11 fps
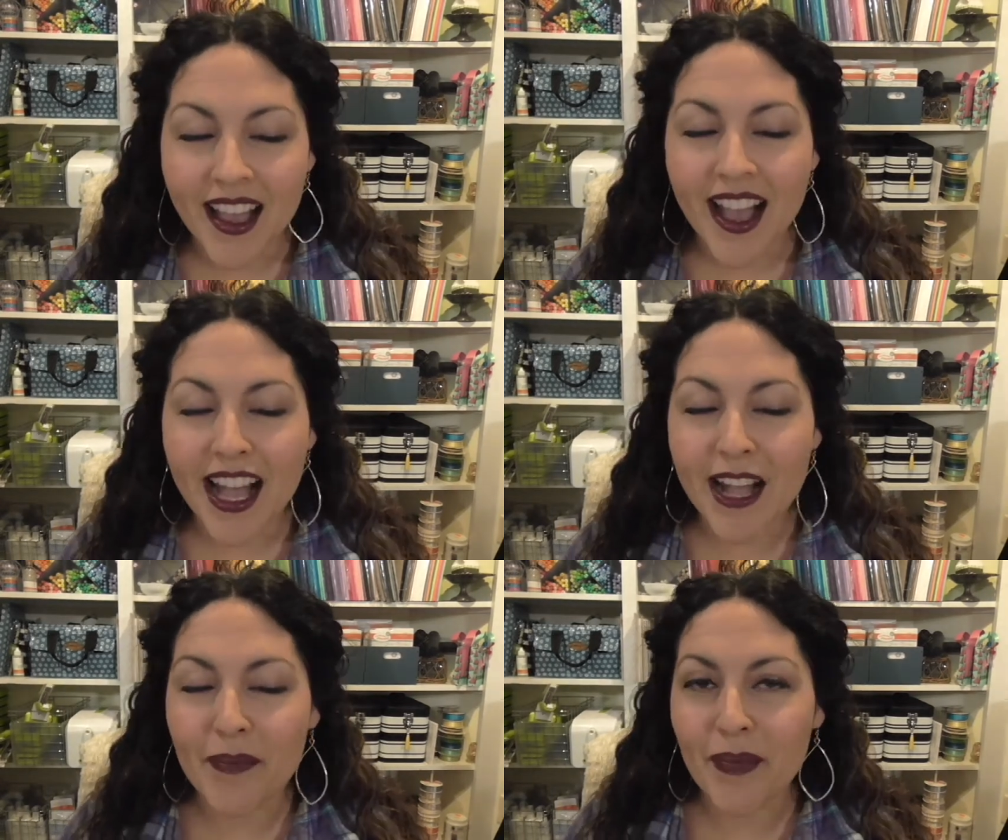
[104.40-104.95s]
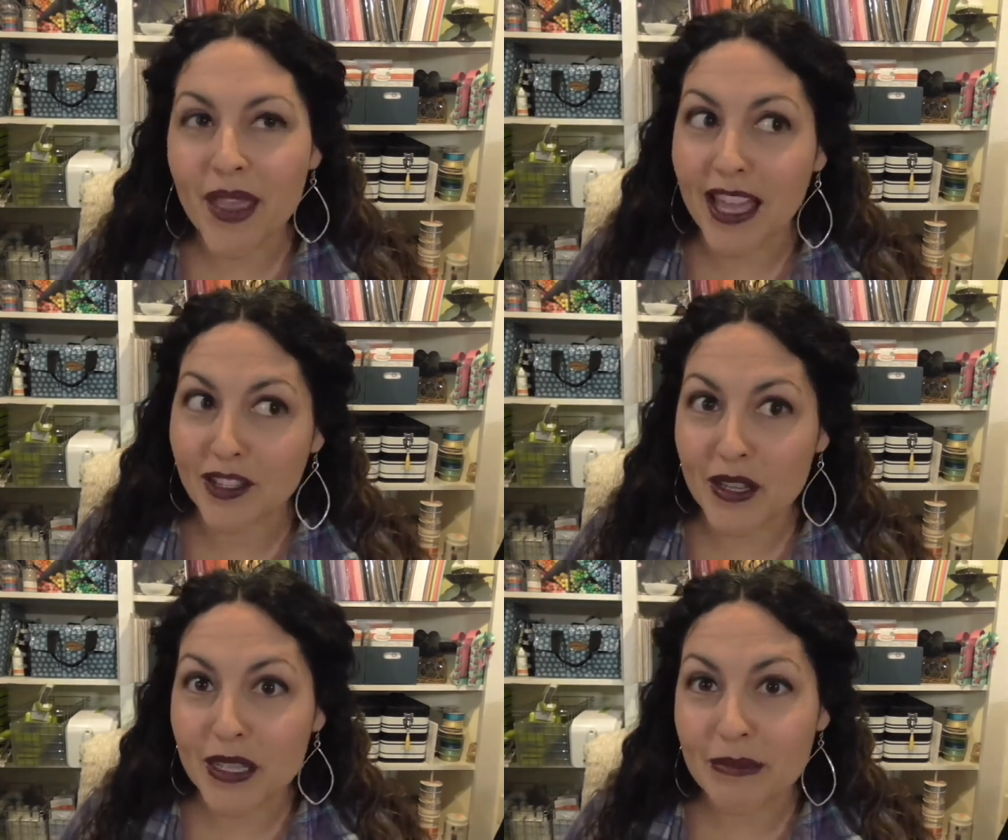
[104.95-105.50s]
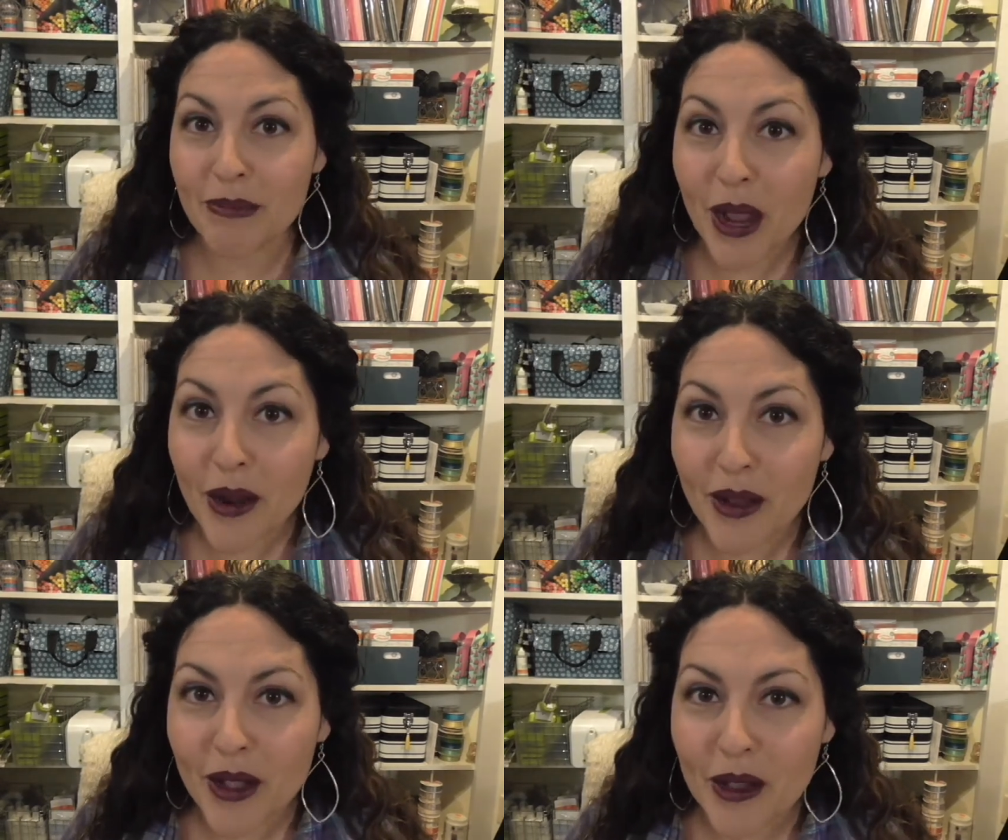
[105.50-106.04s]
Actually,
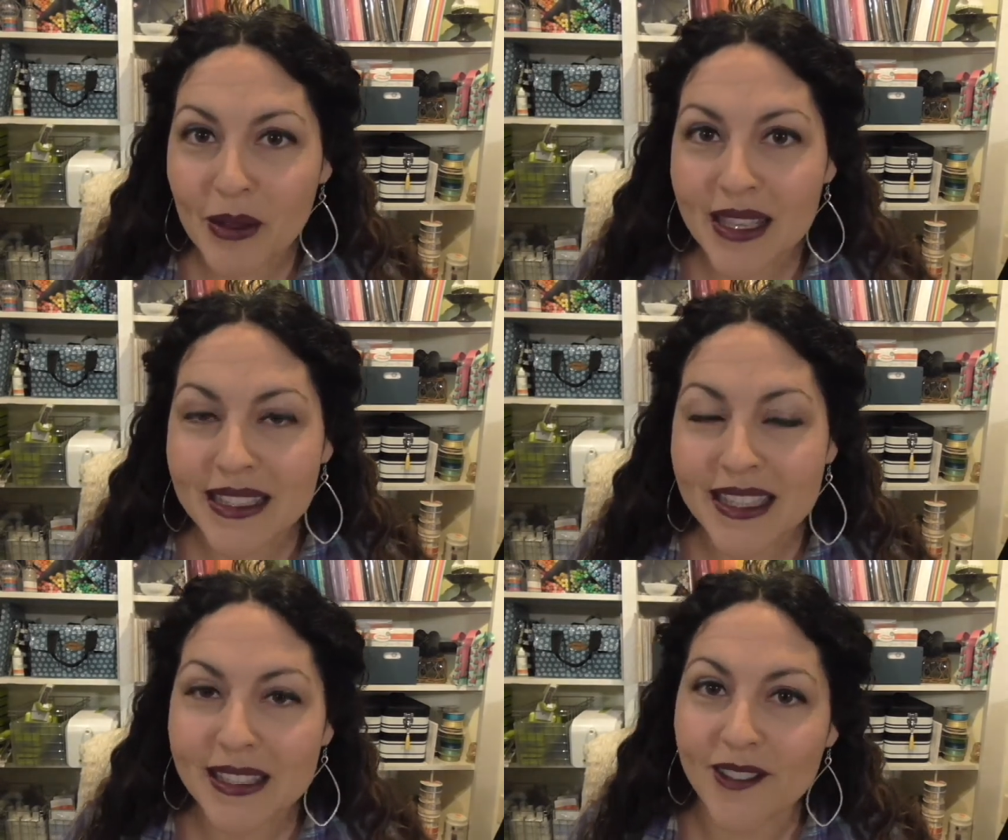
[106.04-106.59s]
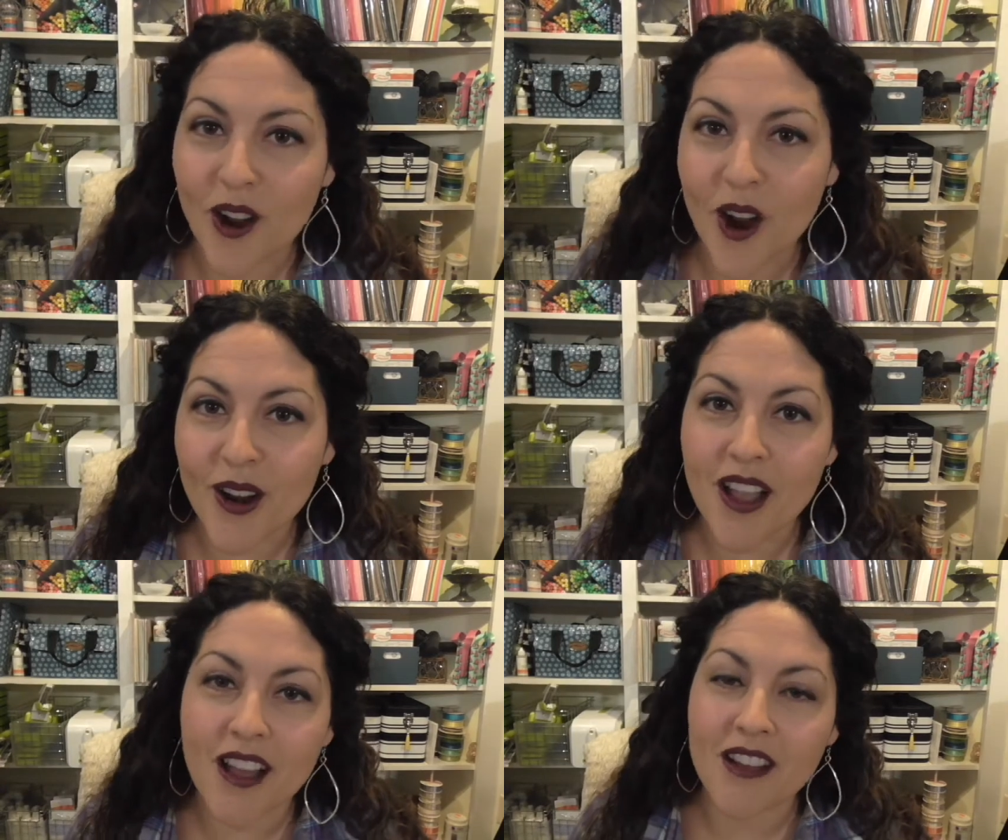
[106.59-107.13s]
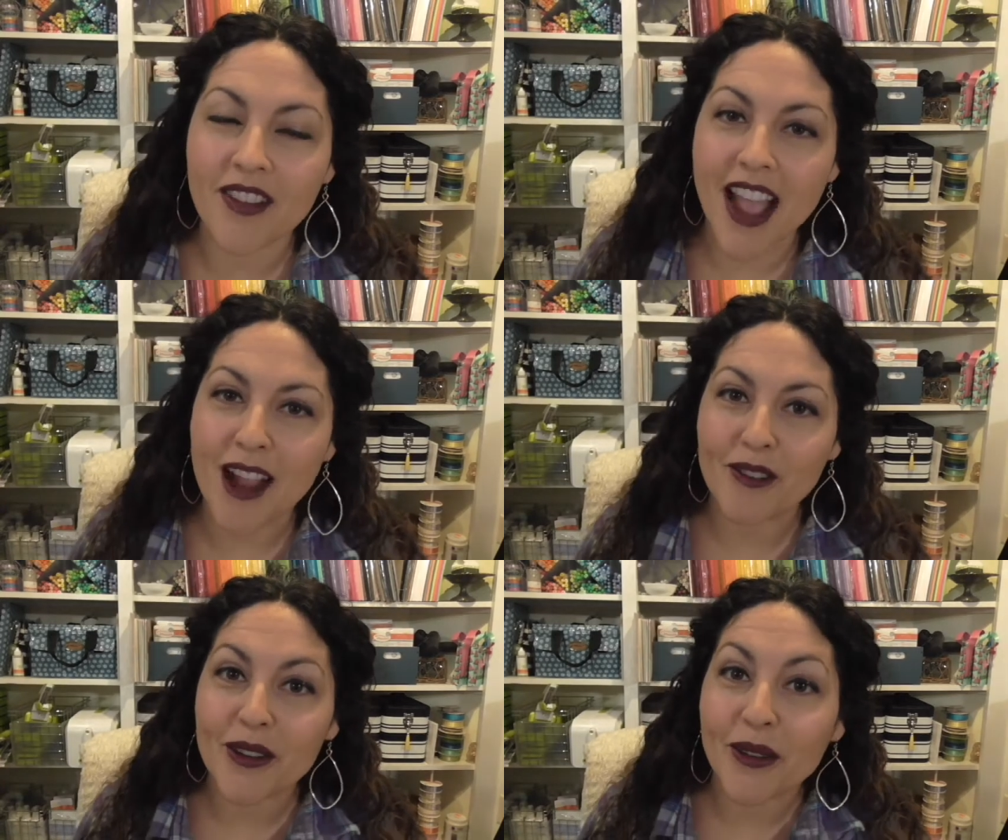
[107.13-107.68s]
tomorrow is the start of
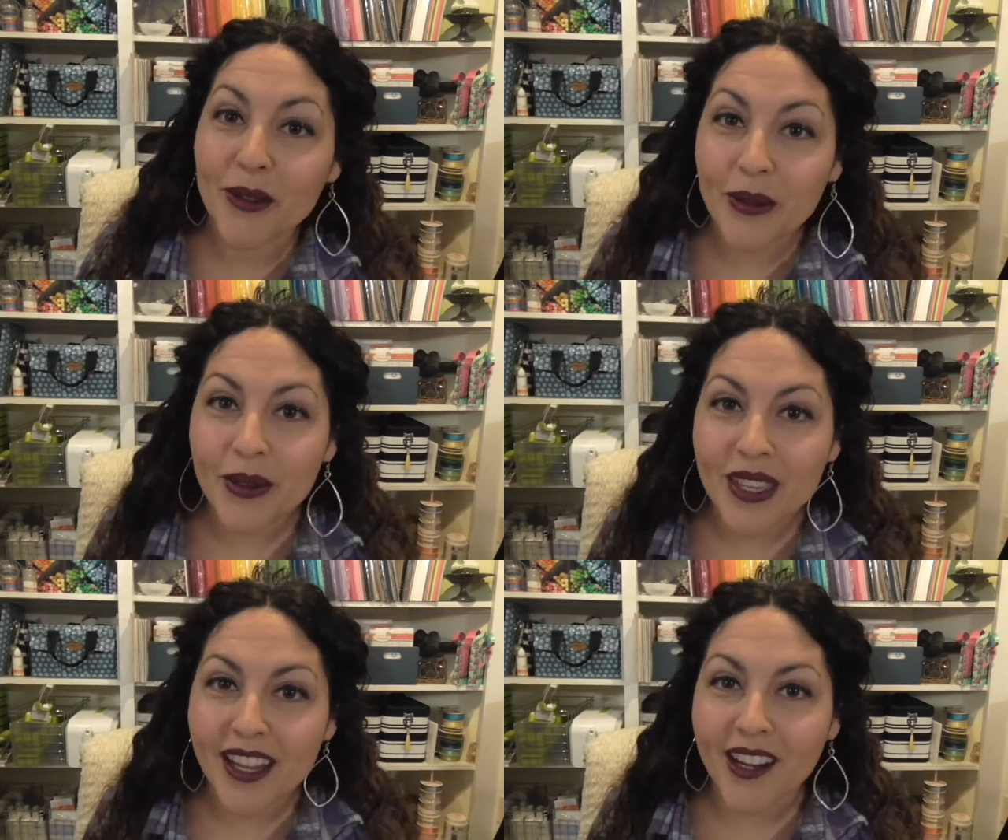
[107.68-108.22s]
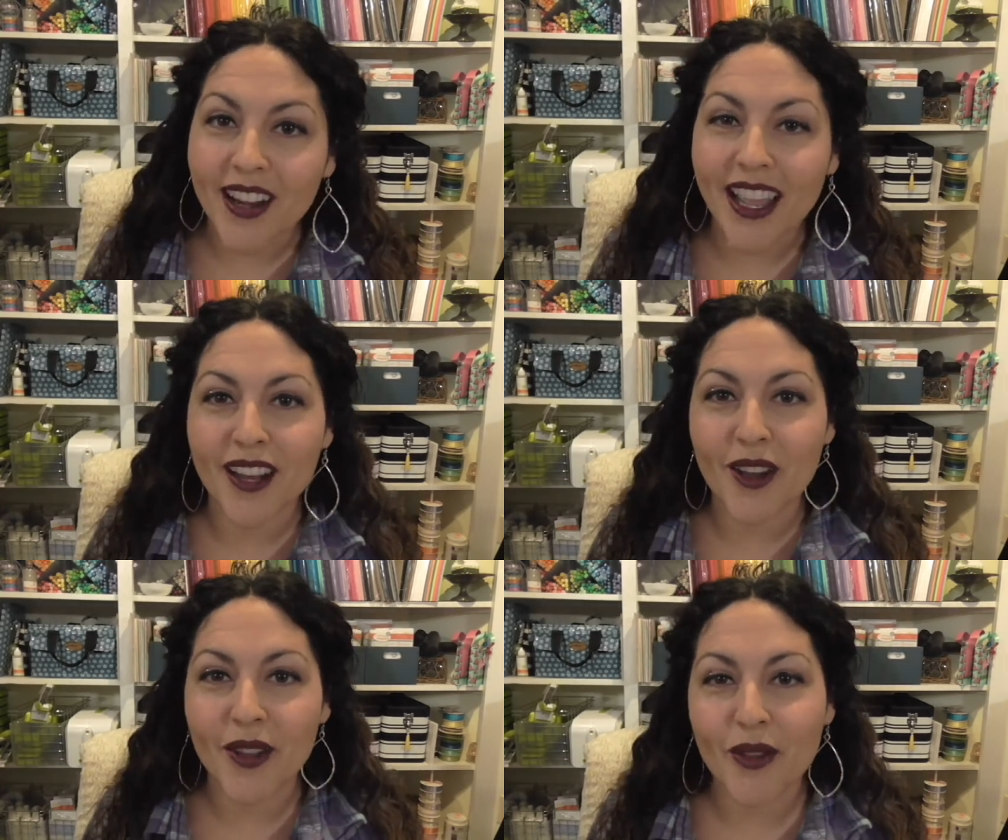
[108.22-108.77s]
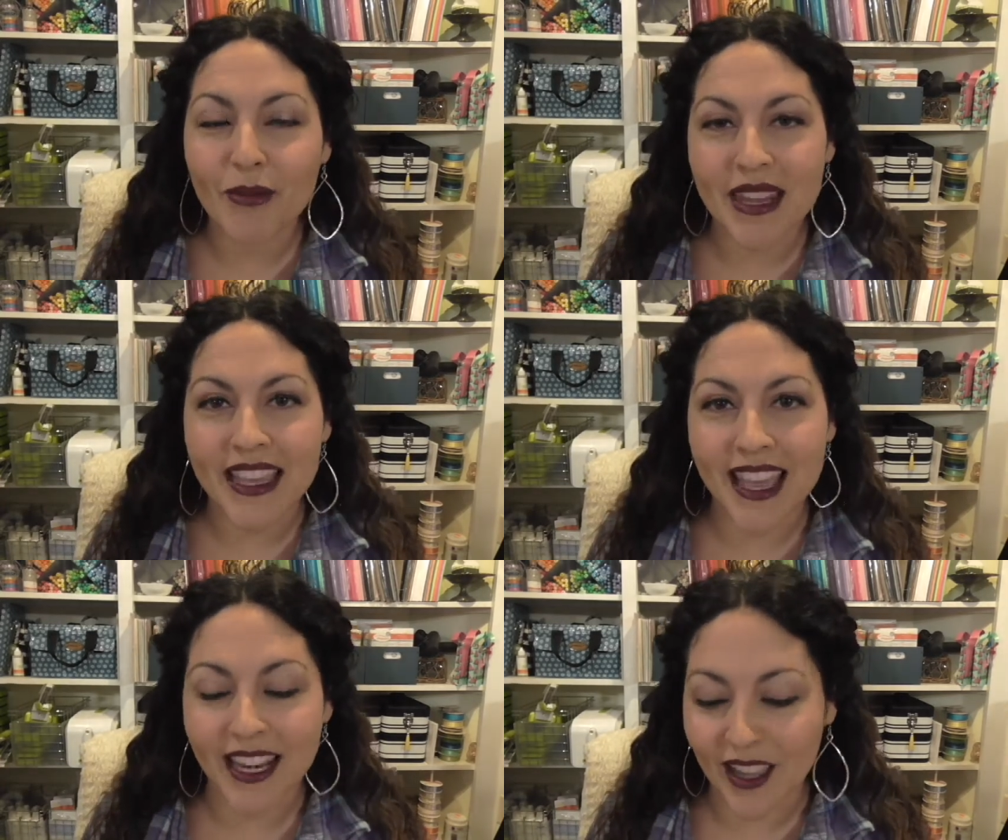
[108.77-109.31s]
our new year and new
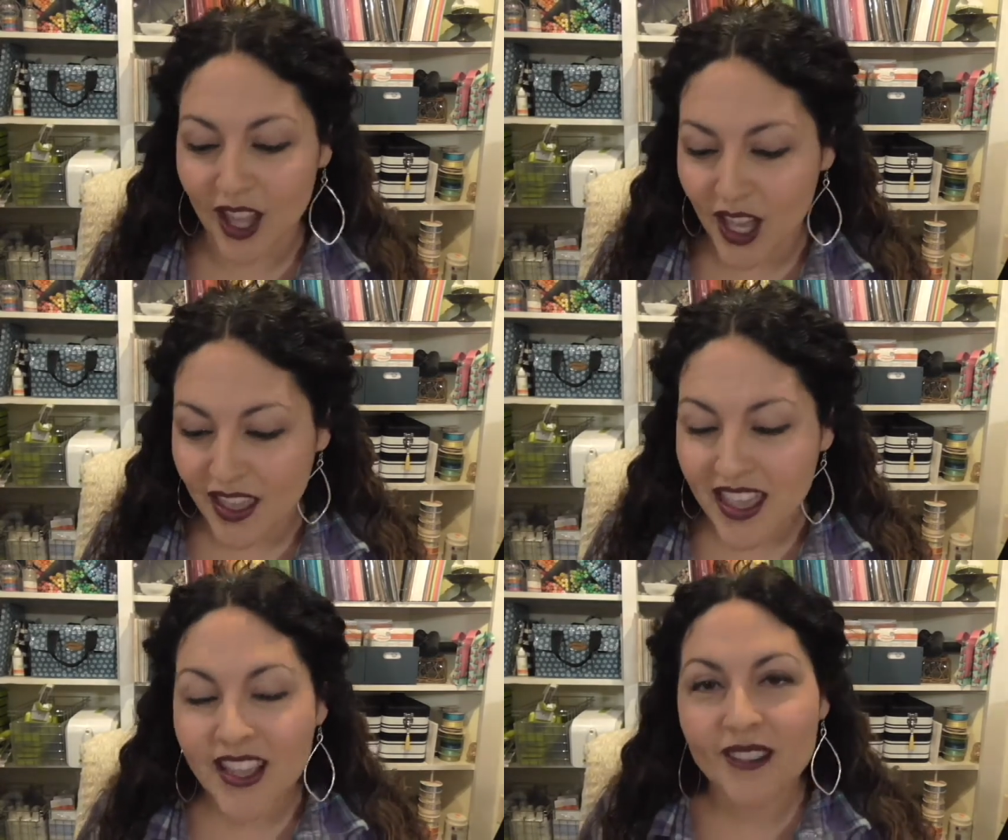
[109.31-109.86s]
mini catalog.